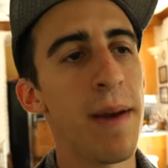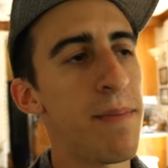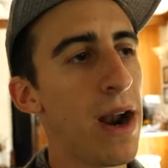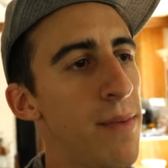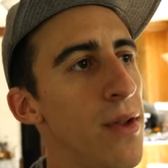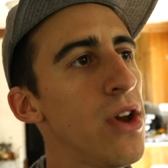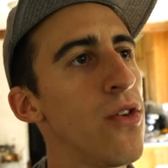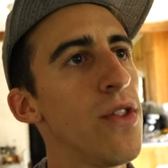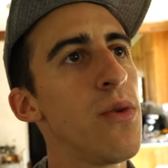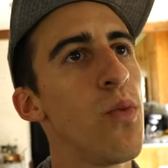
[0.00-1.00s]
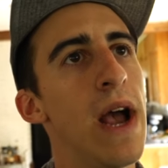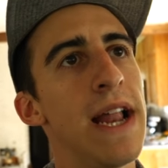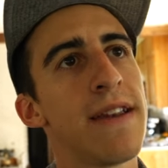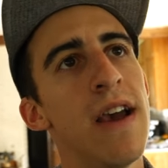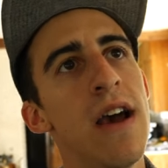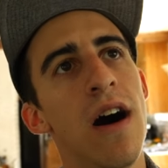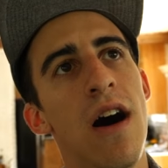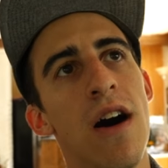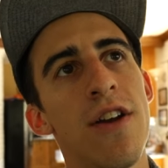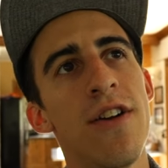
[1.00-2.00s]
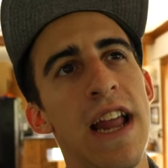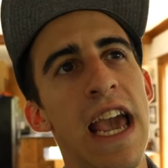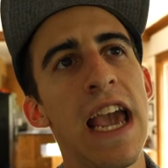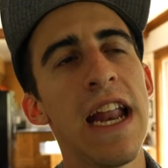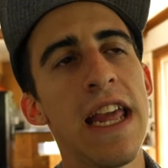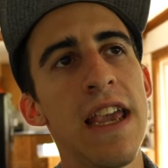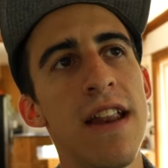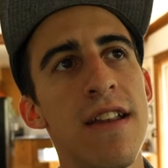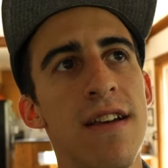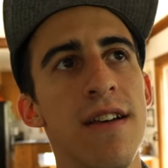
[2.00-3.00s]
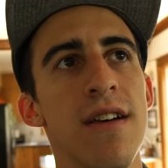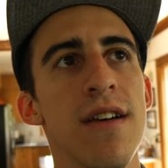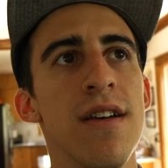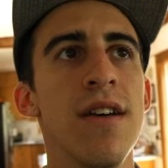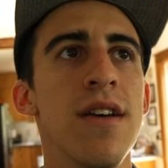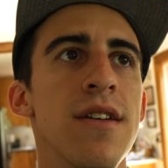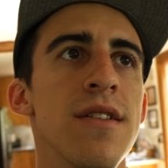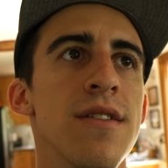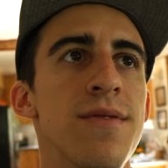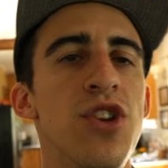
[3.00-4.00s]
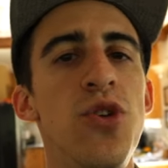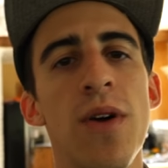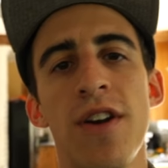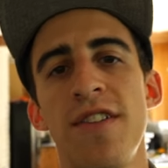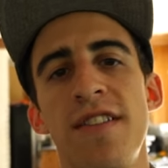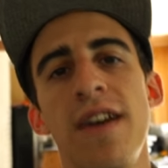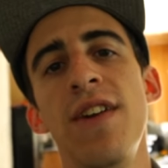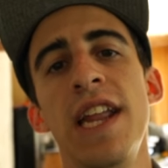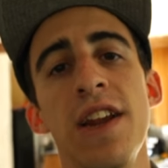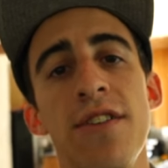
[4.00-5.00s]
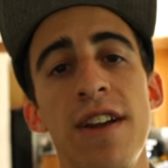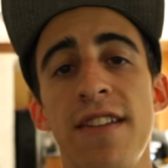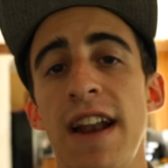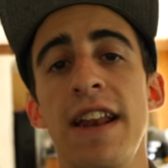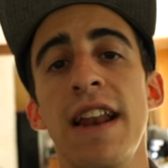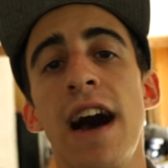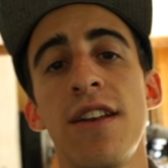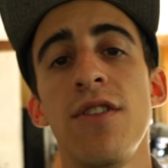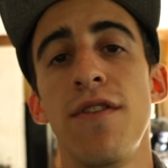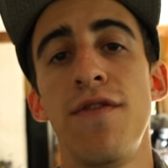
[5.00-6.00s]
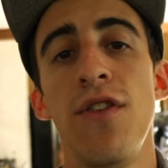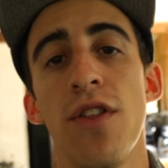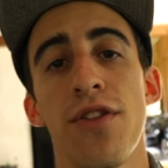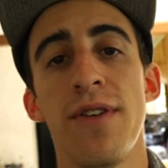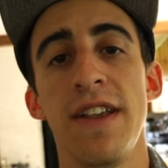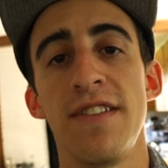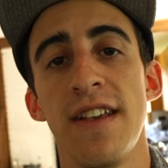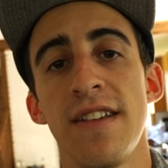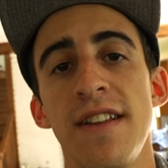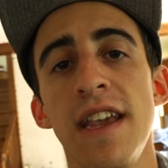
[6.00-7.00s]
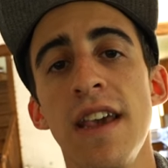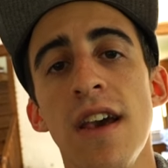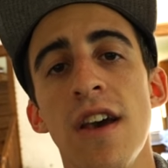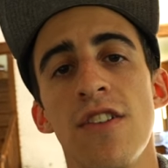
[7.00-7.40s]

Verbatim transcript: I probably only went 180 to 270 degrees. I did not do a full 360.